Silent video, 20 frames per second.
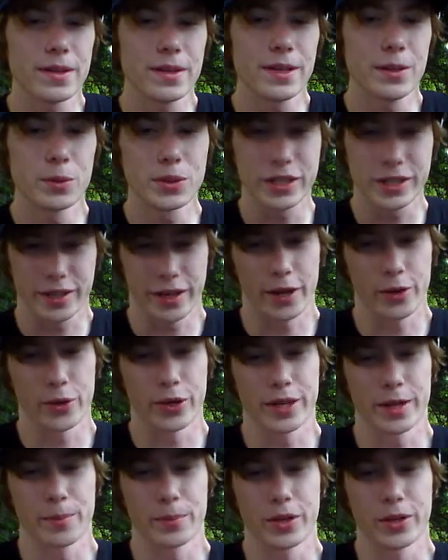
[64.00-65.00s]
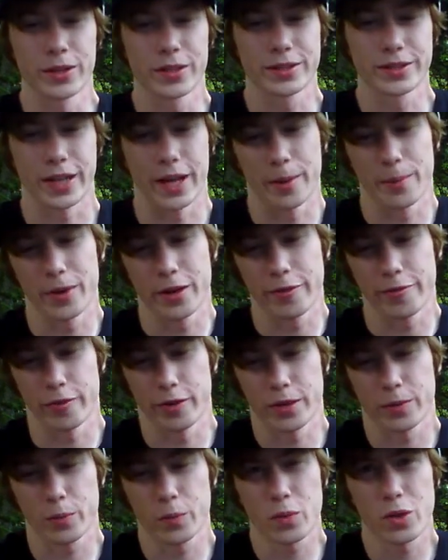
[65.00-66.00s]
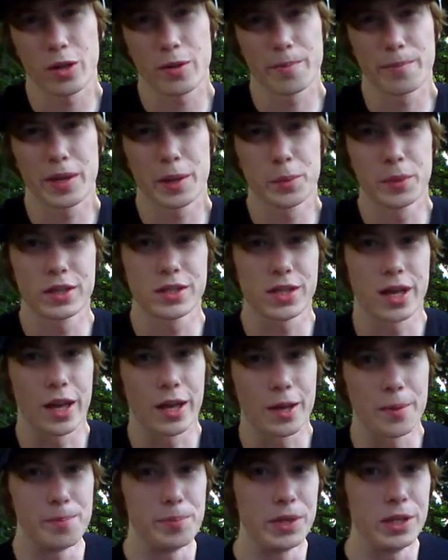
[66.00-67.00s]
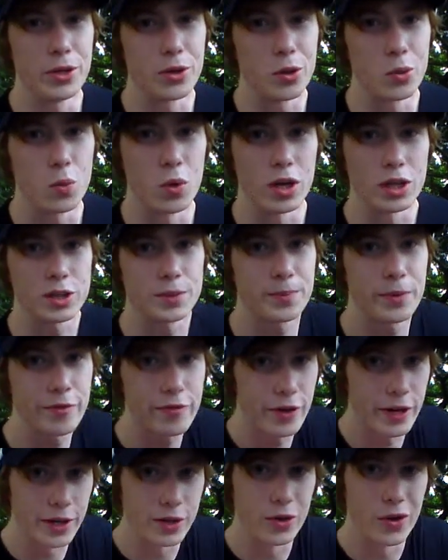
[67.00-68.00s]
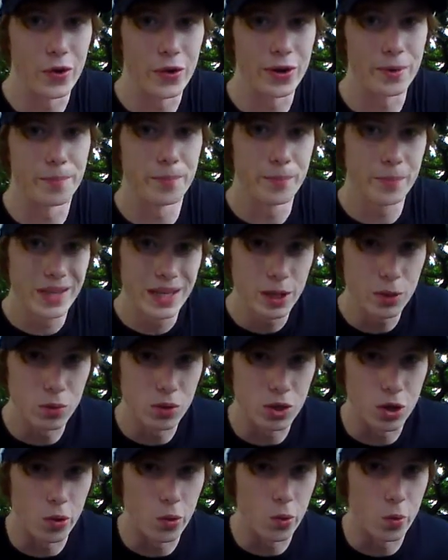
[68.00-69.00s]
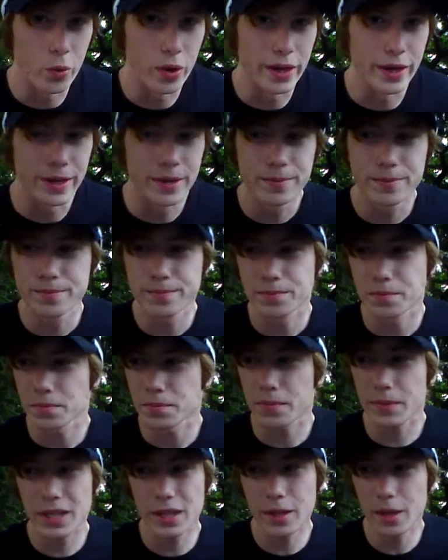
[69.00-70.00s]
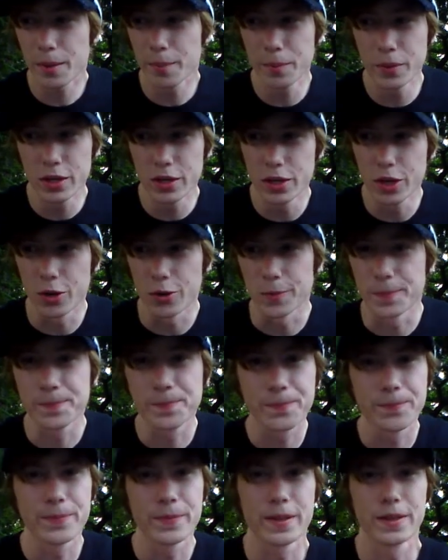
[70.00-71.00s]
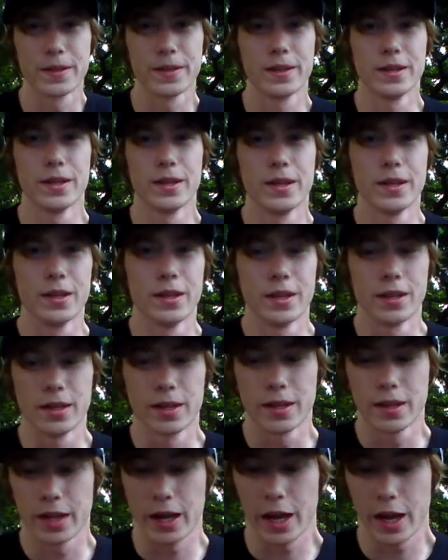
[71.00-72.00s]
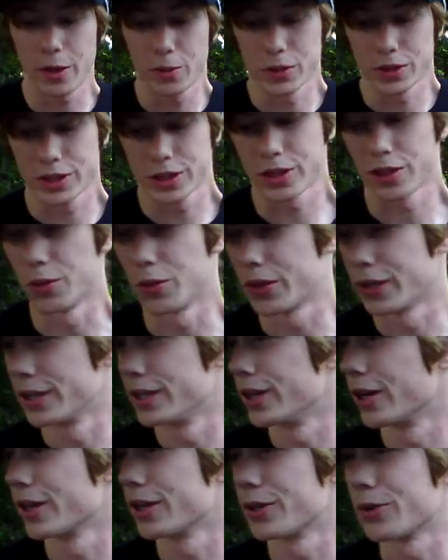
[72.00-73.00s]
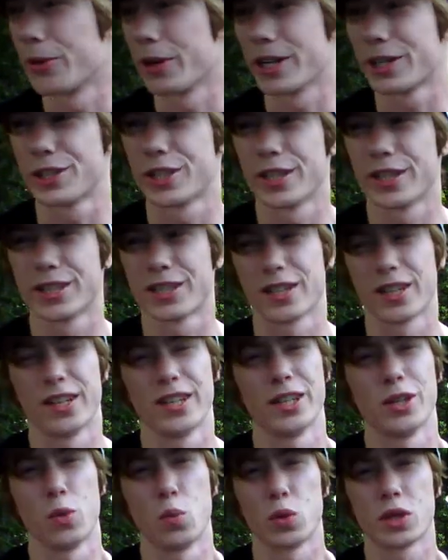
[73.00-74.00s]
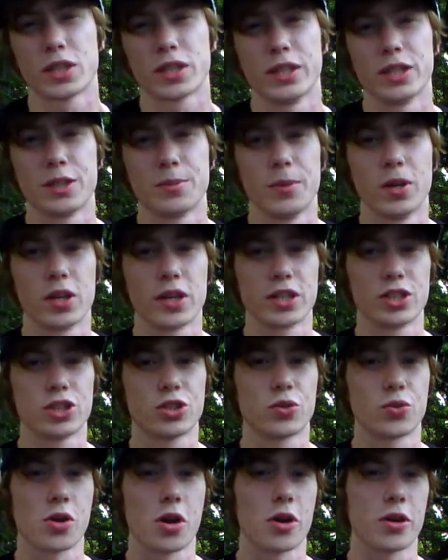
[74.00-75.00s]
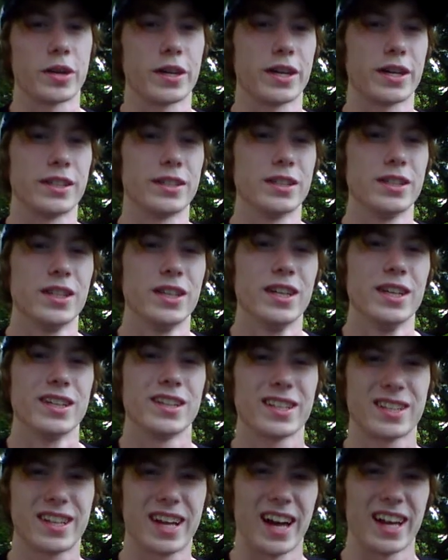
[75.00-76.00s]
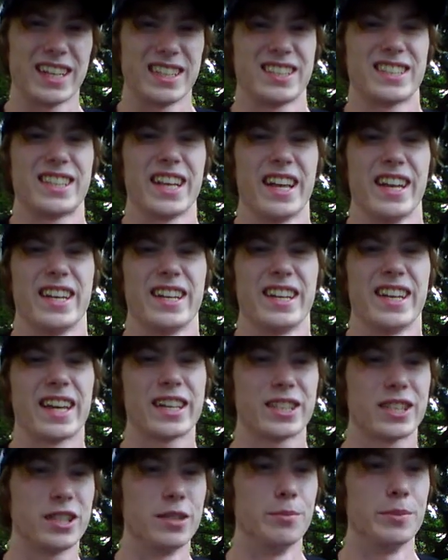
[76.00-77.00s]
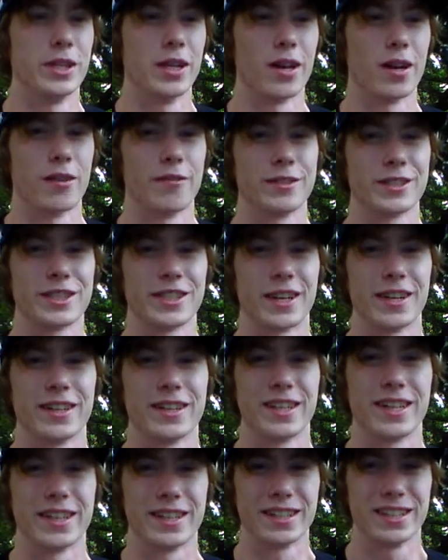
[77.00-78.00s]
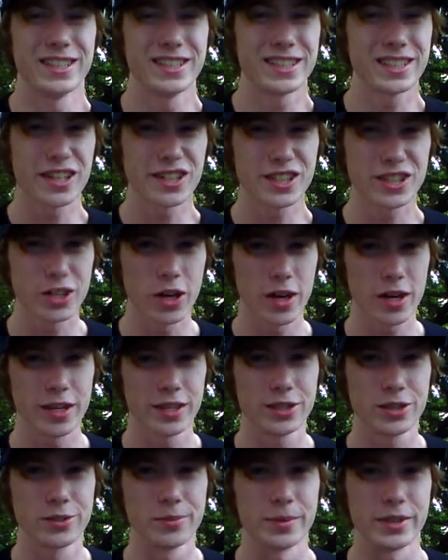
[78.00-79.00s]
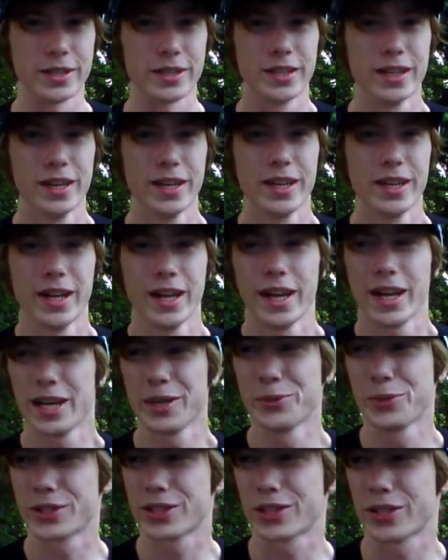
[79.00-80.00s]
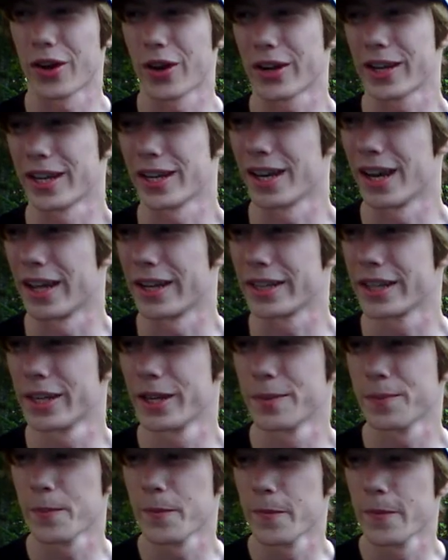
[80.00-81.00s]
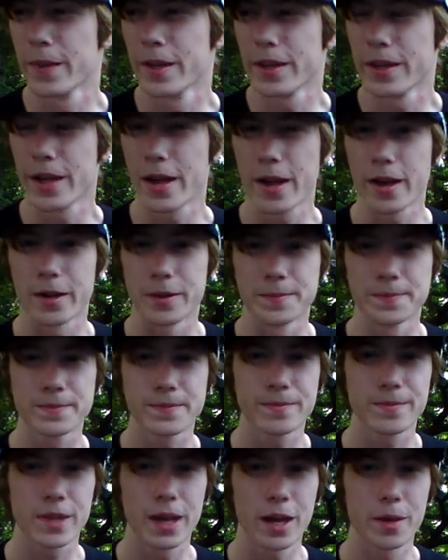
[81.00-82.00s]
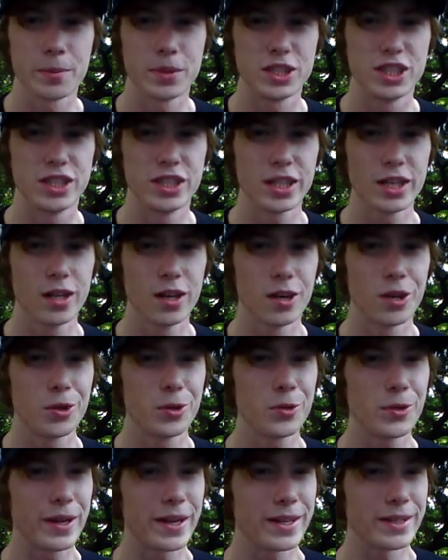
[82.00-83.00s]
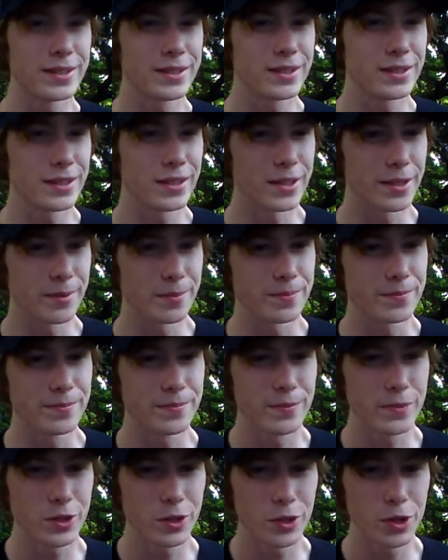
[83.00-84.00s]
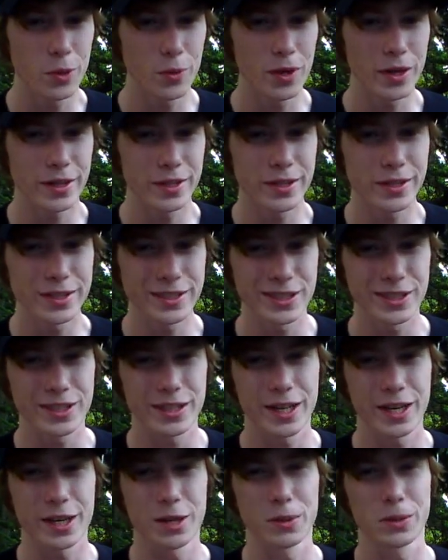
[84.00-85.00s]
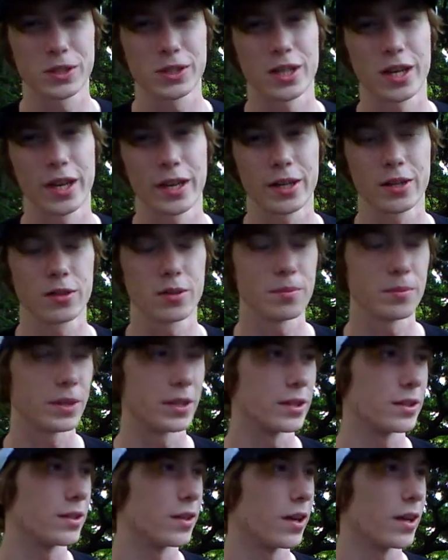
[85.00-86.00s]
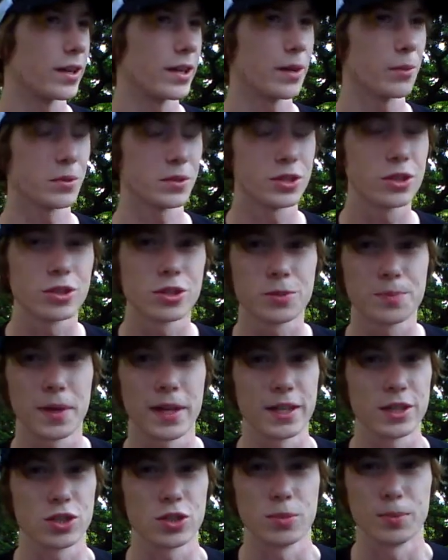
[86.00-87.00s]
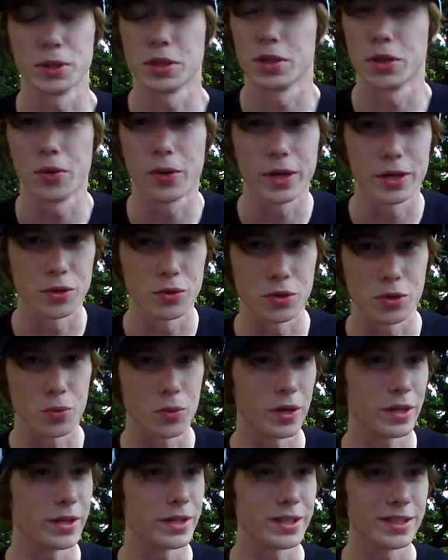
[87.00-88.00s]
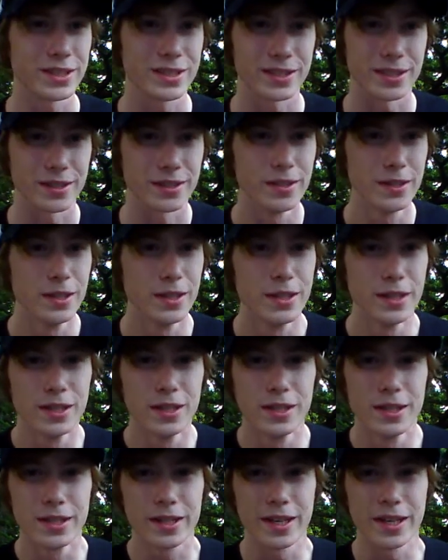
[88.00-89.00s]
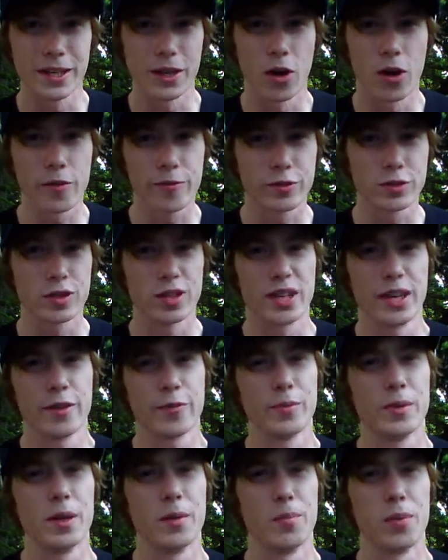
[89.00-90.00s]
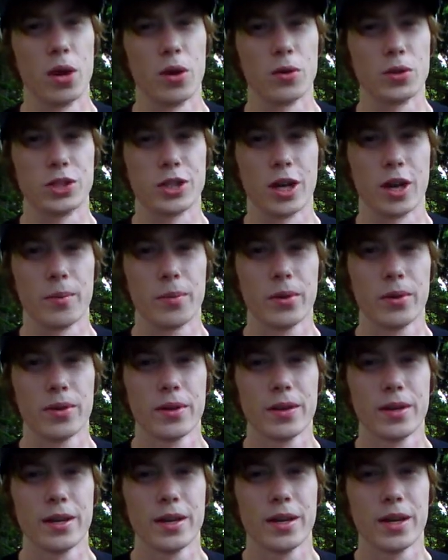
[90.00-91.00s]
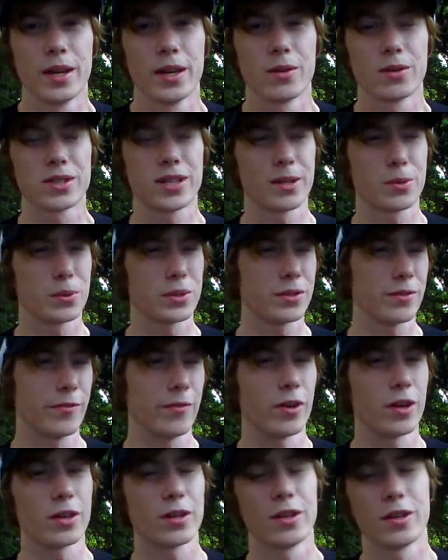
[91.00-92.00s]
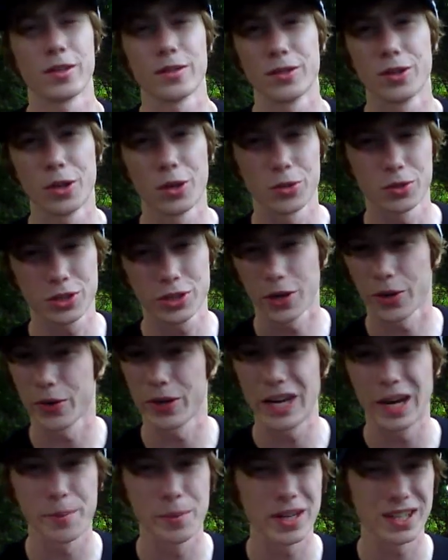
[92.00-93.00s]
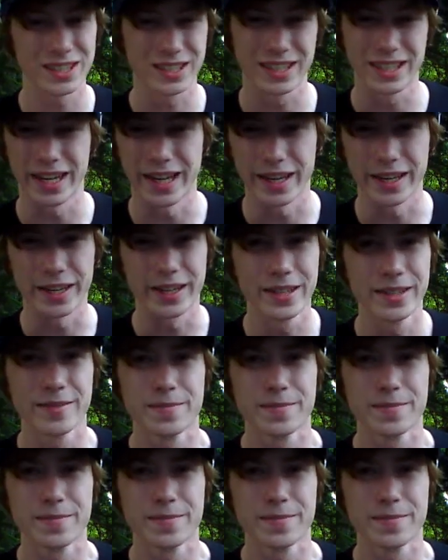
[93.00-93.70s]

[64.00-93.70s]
he was staring at me all the time, and I thought, well, maybe he's like a bee or a wasp. If I ignore him, he will go away. But no. I was looking the other direction, and suddenly the whiskey smell gets stronger, and that guy is standing next to me all of a sudden, and he starts talking to me. And he was talking like, yeah, I'm a gigolo, and you know what it is? And I was like, oh my god, I was just playing stupid. No, I don't know what it is. And then he offered to give me a blowjob. I was like, what the fuck? No, sorry, I'm not gay.